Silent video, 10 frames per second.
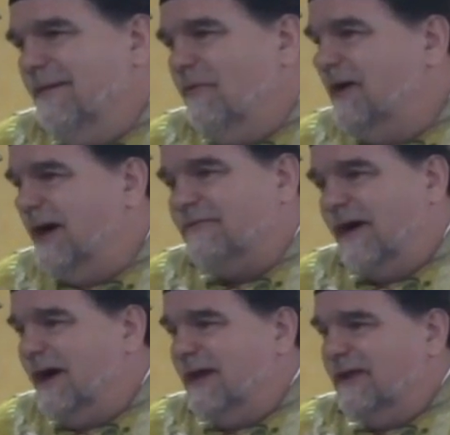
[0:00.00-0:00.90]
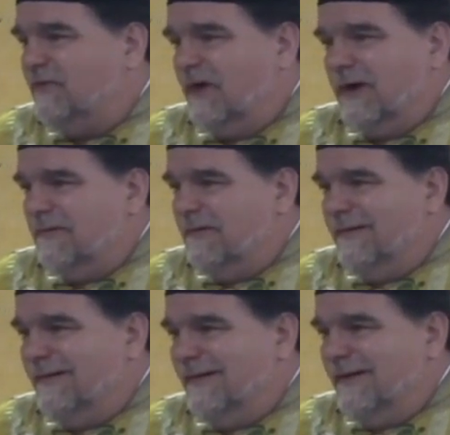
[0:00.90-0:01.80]
We're not fighting Esau.
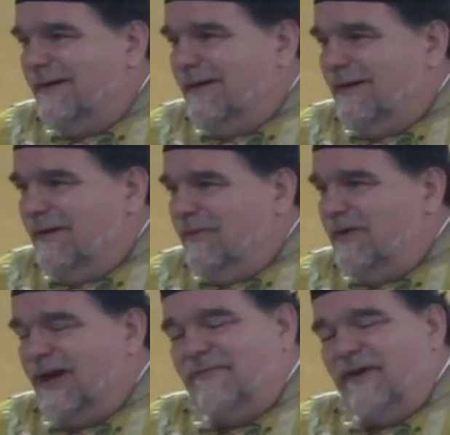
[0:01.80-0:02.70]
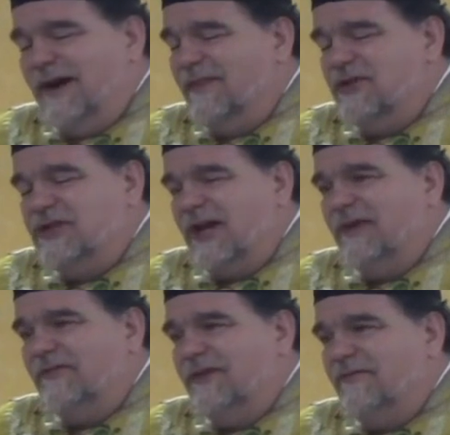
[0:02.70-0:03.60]
We're not fighting the
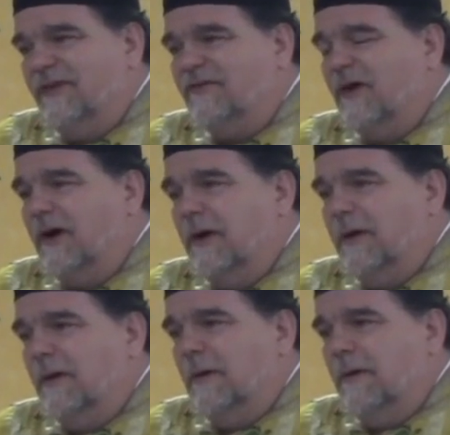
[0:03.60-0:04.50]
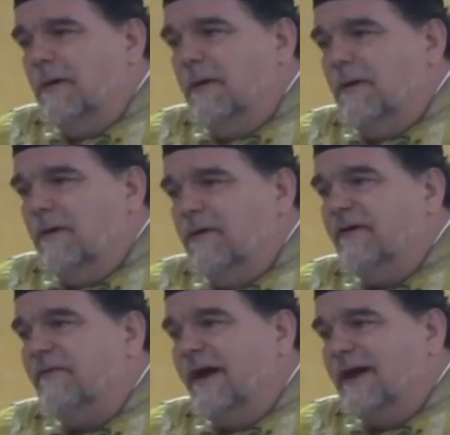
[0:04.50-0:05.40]
jealousy of Esau.
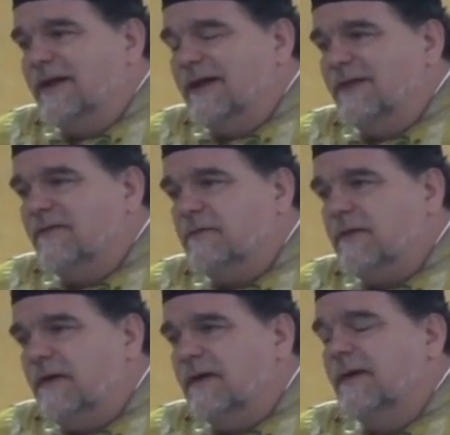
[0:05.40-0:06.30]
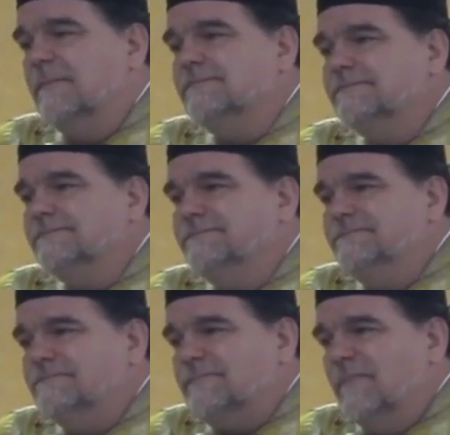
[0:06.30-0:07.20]
We're fighting against Satan,
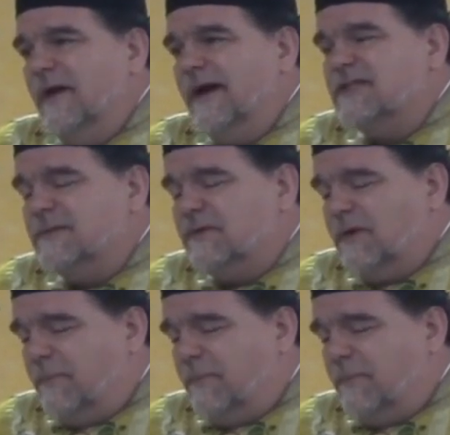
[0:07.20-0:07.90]
against the